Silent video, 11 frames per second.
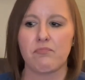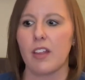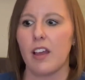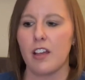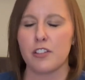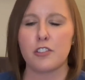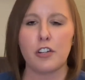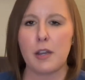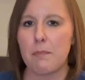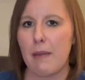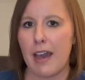a
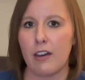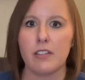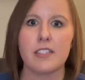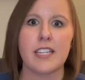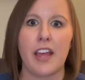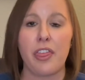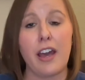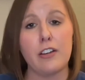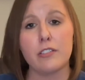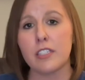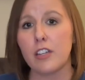certain amount, let's say
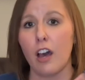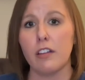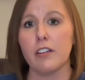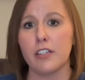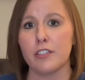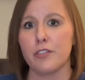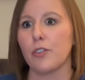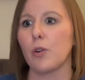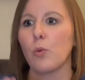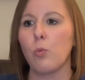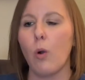$1,000
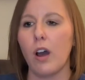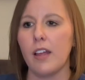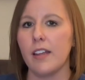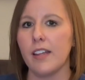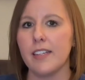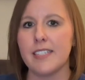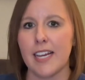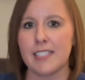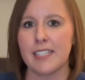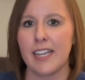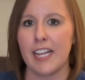for one
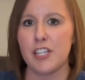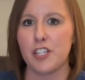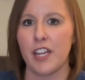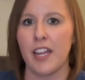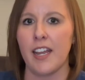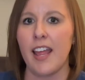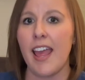destination,